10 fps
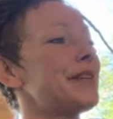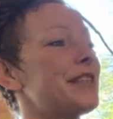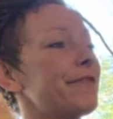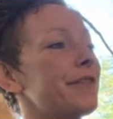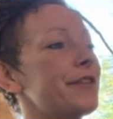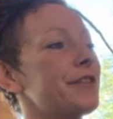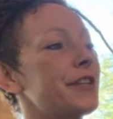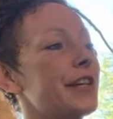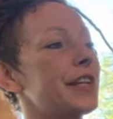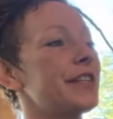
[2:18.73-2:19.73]

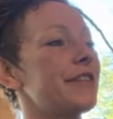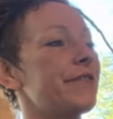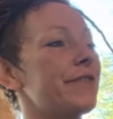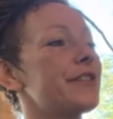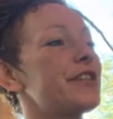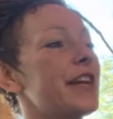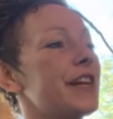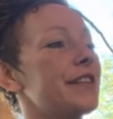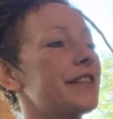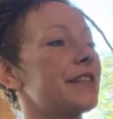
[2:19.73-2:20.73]
different can
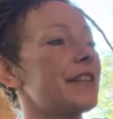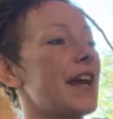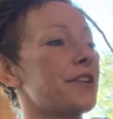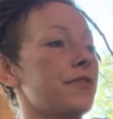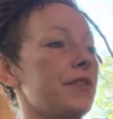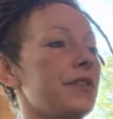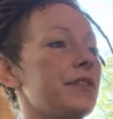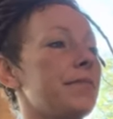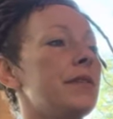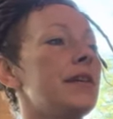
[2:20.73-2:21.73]
differentiate this
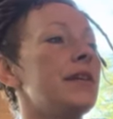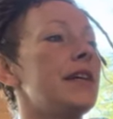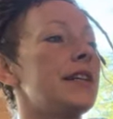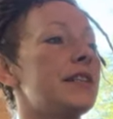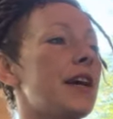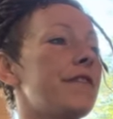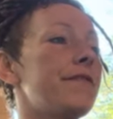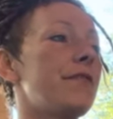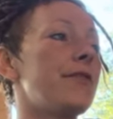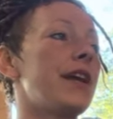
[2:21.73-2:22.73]
naturalism. Instead
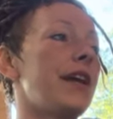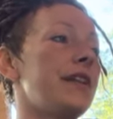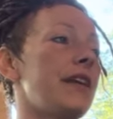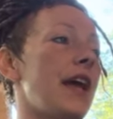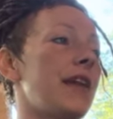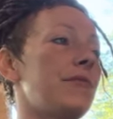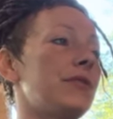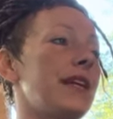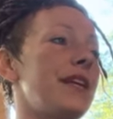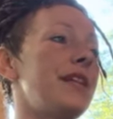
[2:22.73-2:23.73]
of locating the
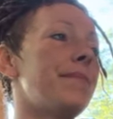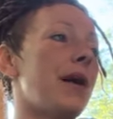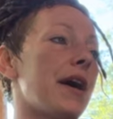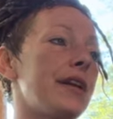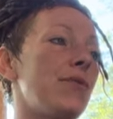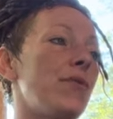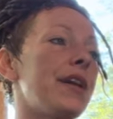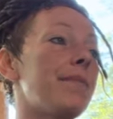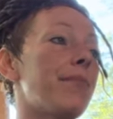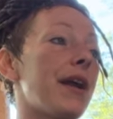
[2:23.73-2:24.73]
animals in the body, we
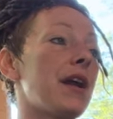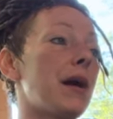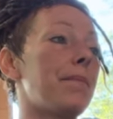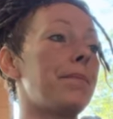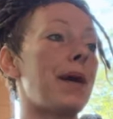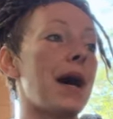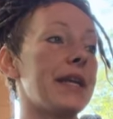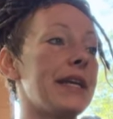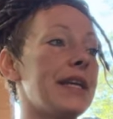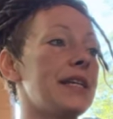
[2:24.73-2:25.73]
can break up
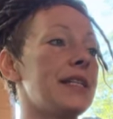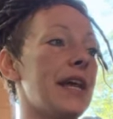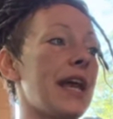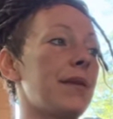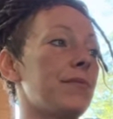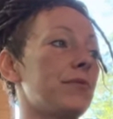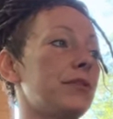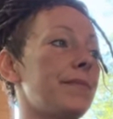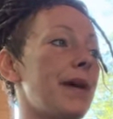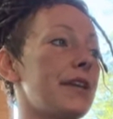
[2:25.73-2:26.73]
body into
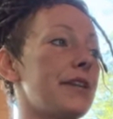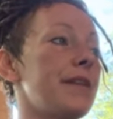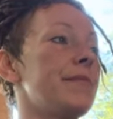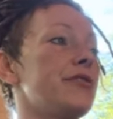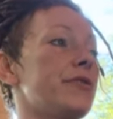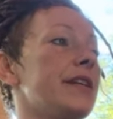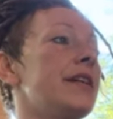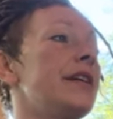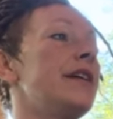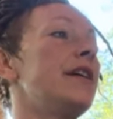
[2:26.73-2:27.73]
animals in imagery.
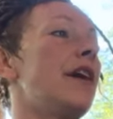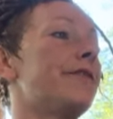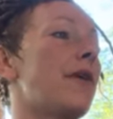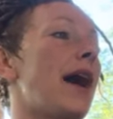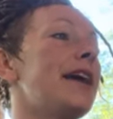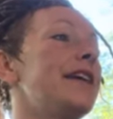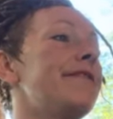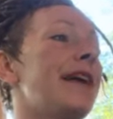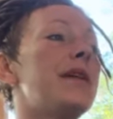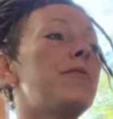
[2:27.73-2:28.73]
A variety
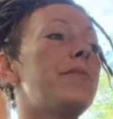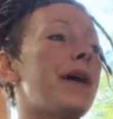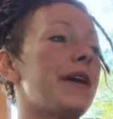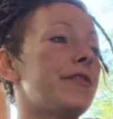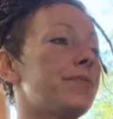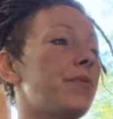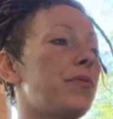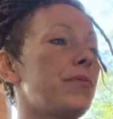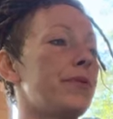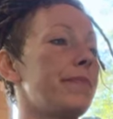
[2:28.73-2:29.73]
of animal pairs
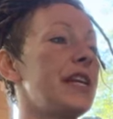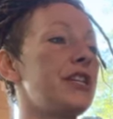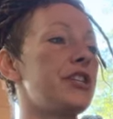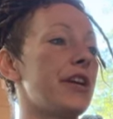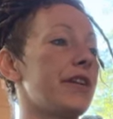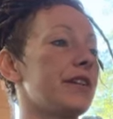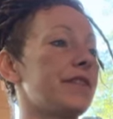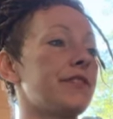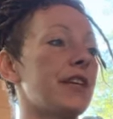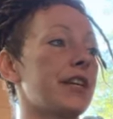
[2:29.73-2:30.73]
pull the many chariots
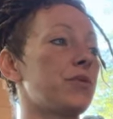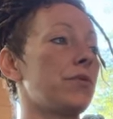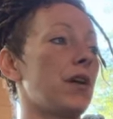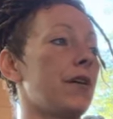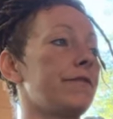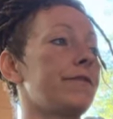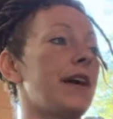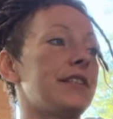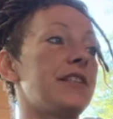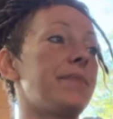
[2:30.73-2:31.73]
of sexual love,
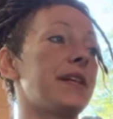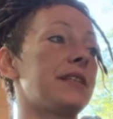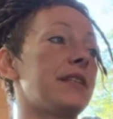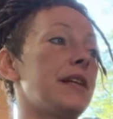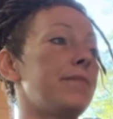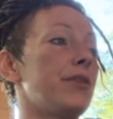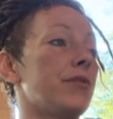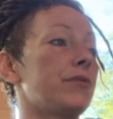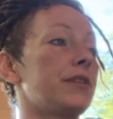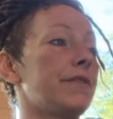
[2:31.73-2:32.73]
as depicted in
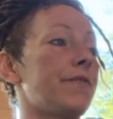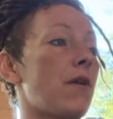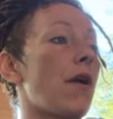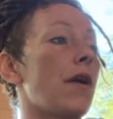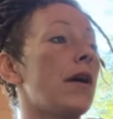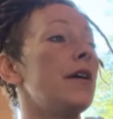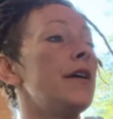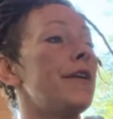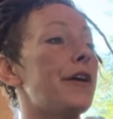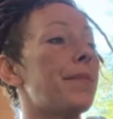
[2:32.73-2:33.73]
murals in Ferrara,
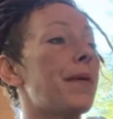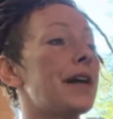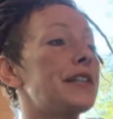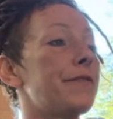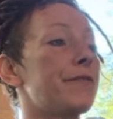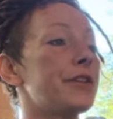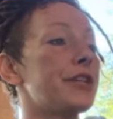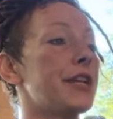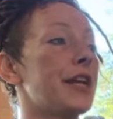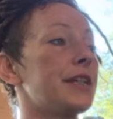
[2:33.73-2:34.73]
thereby
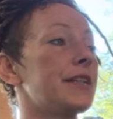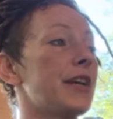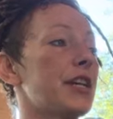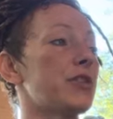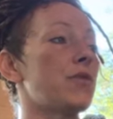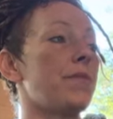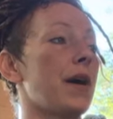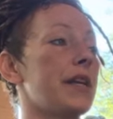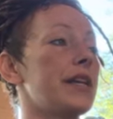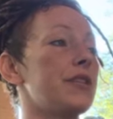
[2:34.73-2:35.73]
differentiating the sexual
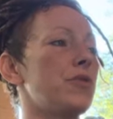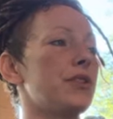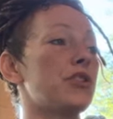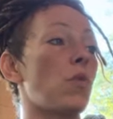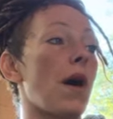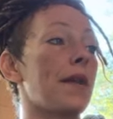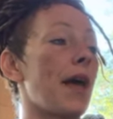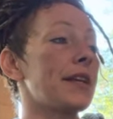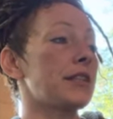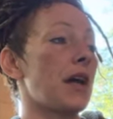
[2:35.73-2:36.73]
body into a swan
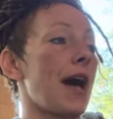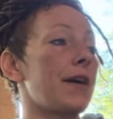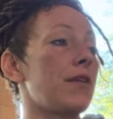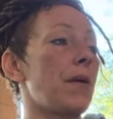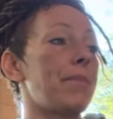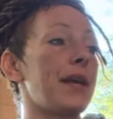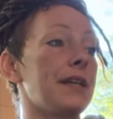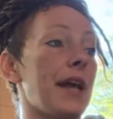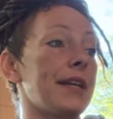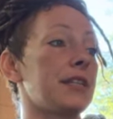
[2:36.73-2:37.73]
like style, a
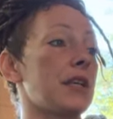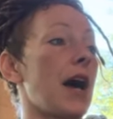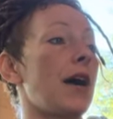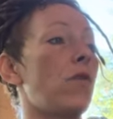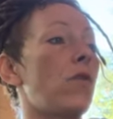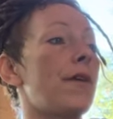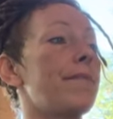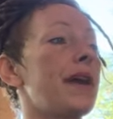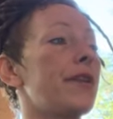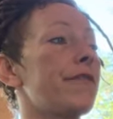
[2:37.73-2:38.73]
pig like style, or a
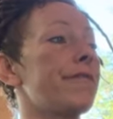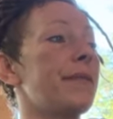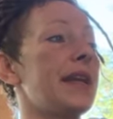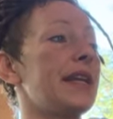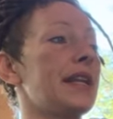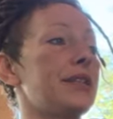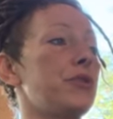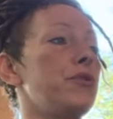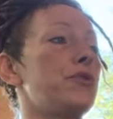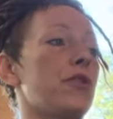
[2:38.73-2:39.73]
manner of mating like
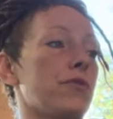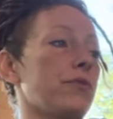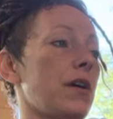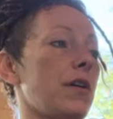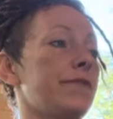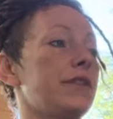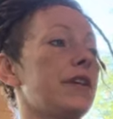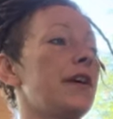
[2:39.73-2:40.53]
two turtle doves.